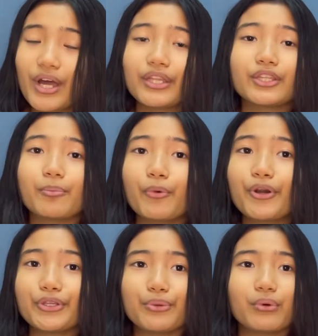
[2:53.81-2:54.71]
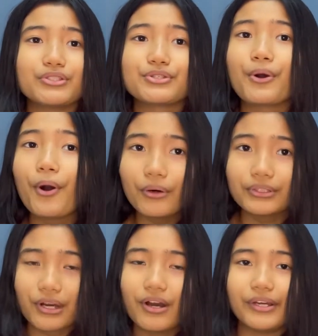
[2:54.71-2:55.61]
the more you want to hold
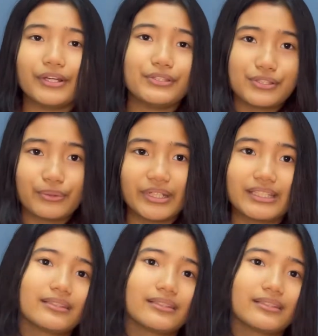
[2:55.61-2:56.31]
on unto it."